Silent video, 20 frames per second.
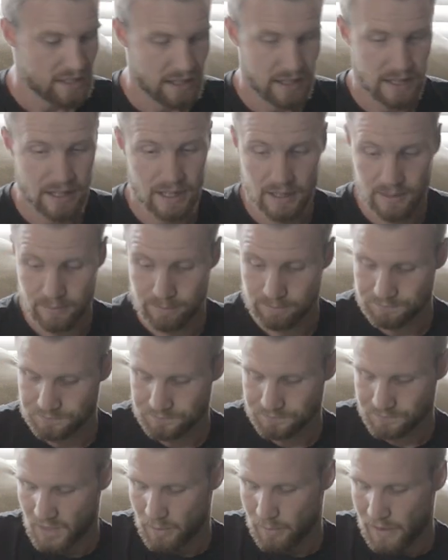
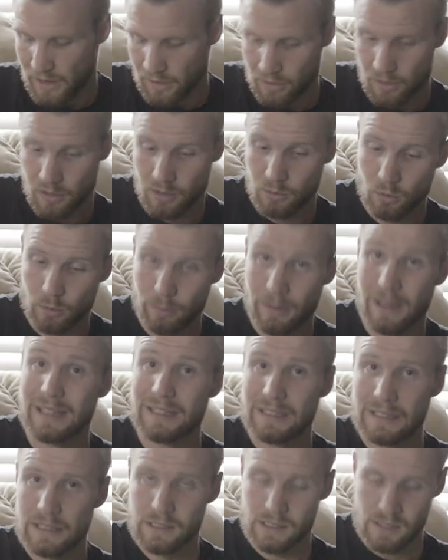The Mountain Hardwear
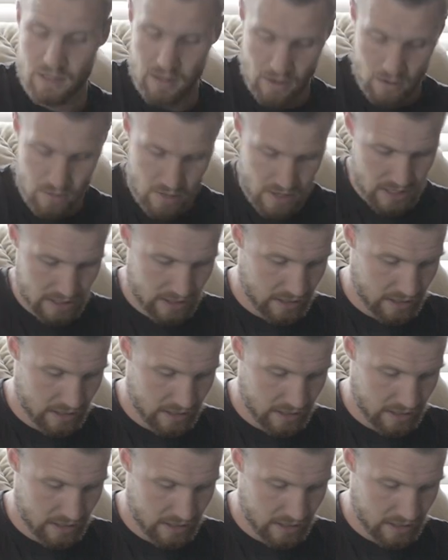bag is, though.